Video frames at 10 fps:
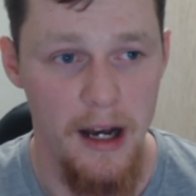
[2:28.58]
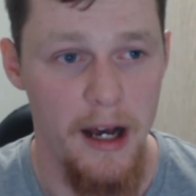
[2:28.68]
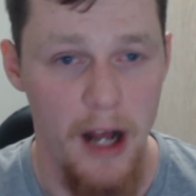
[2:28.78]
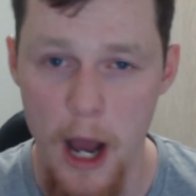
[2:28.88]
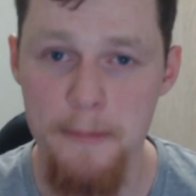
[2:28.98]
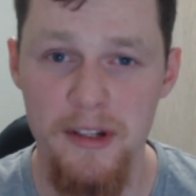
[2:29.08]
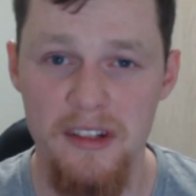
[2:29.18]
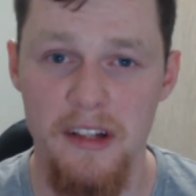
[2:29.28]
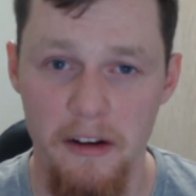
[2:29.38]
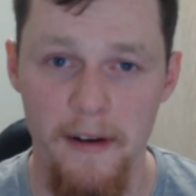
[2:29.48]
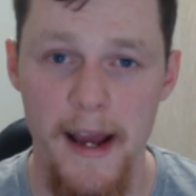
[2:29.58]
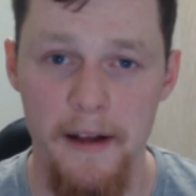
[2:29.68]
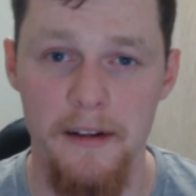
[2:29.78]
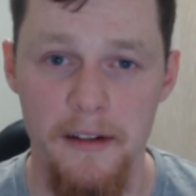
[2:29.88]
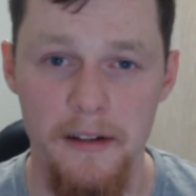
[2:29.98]
Hope you stick around.
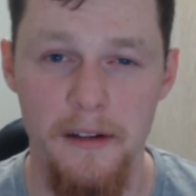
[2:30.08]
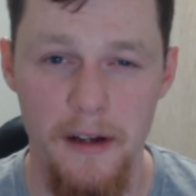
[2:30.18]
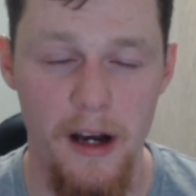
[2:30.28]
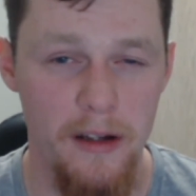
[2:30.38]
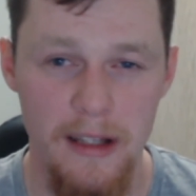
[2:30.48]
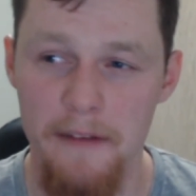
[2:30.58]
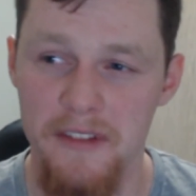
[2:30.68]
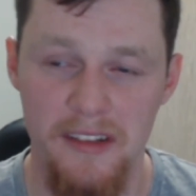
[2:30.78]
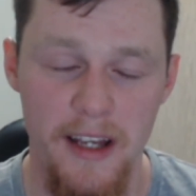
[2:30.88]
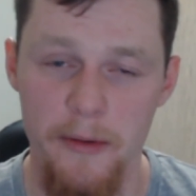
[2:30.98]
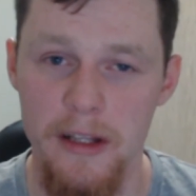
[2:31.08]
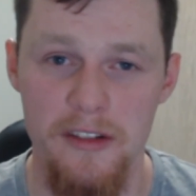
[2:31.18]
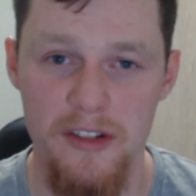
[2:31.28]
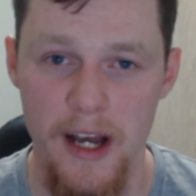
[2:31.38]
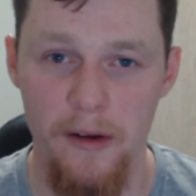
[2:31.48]
I'd love to see where
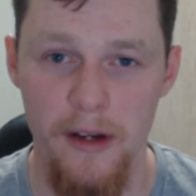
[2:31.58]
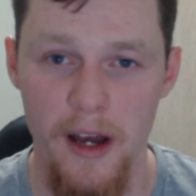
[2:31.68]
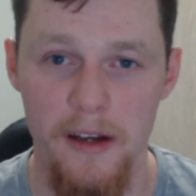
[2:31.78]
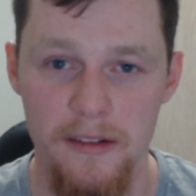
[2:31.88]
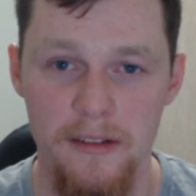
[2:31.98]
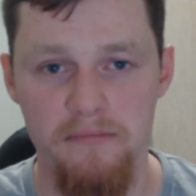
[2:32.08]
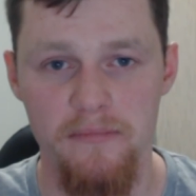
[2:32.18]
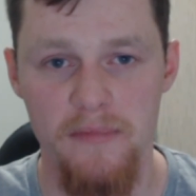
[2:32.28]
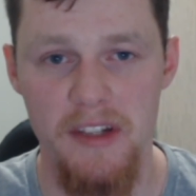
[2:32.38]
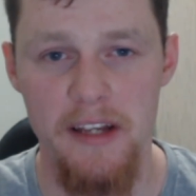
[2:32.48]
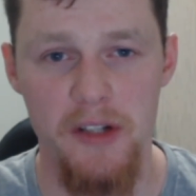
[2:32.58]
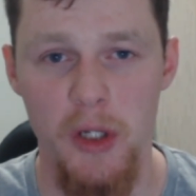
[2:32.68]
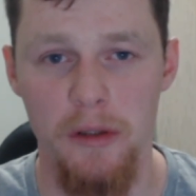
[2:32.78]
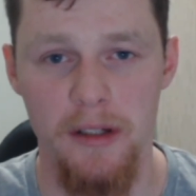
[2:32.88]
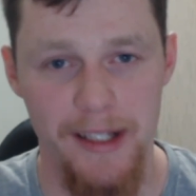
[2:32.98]
this channel goes. See you
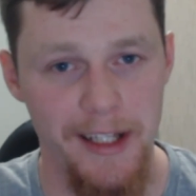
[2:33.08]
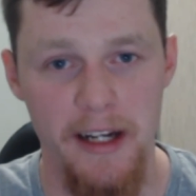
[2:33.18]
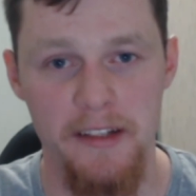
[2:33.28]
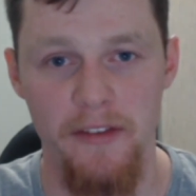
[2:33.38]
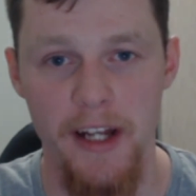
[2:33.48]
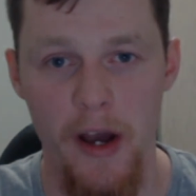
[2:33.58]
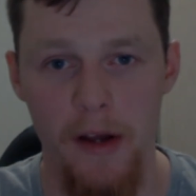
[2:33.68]
all in the next video.